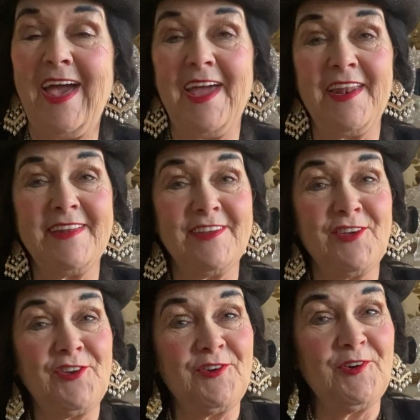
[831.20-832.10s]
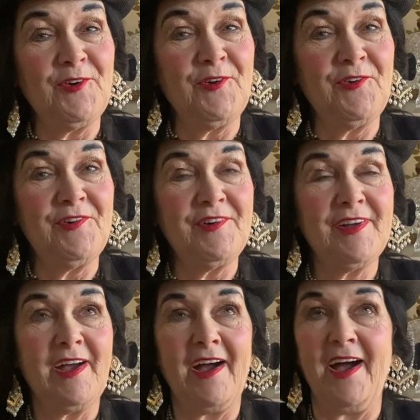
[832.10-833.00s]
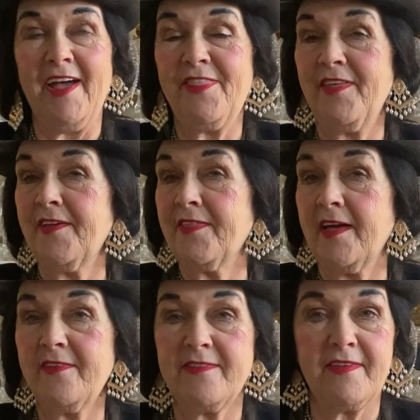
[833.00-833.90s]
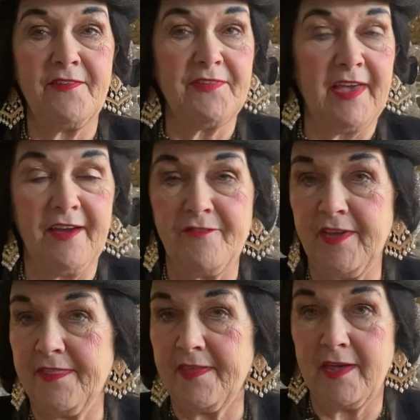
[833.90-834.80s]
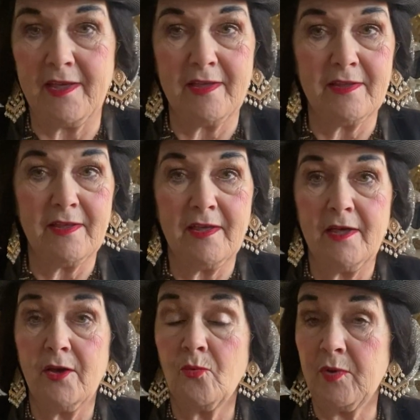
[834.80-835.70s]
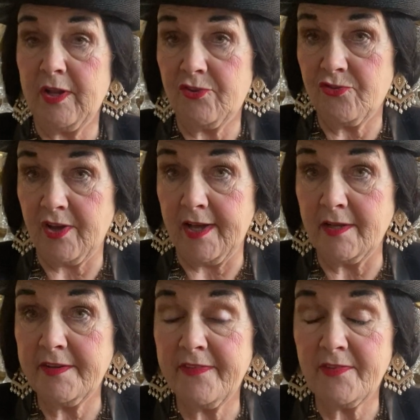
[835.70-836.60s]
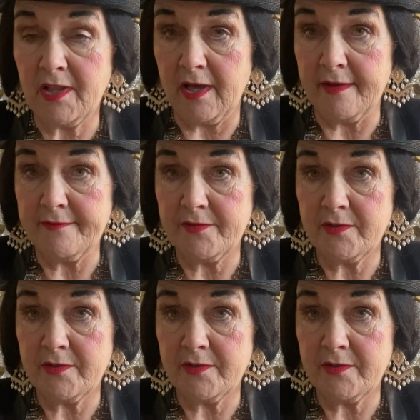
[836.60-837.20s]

And you know, I think that says everything. When a child is loved,